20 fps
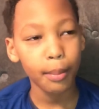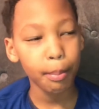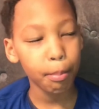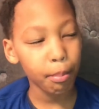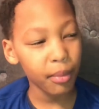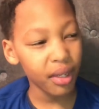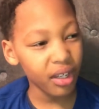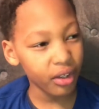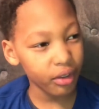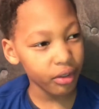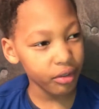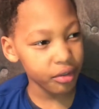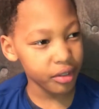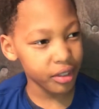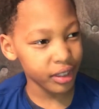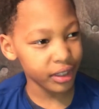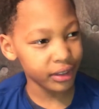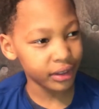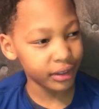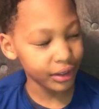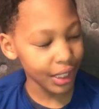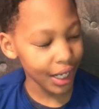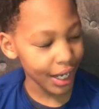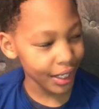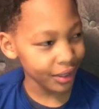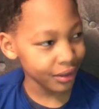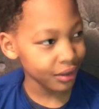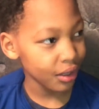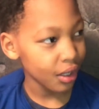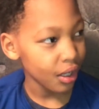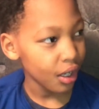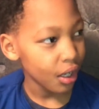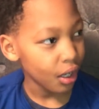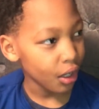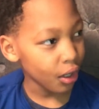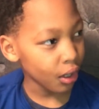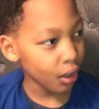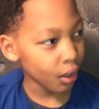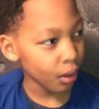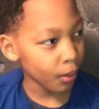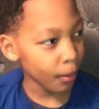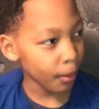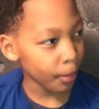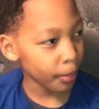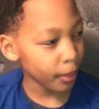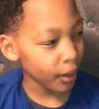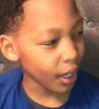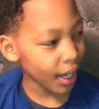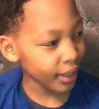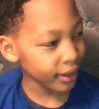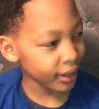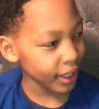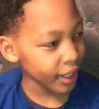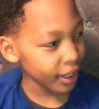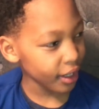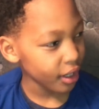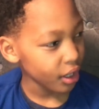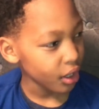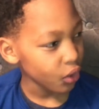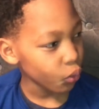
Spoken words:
Marriage is nice. I think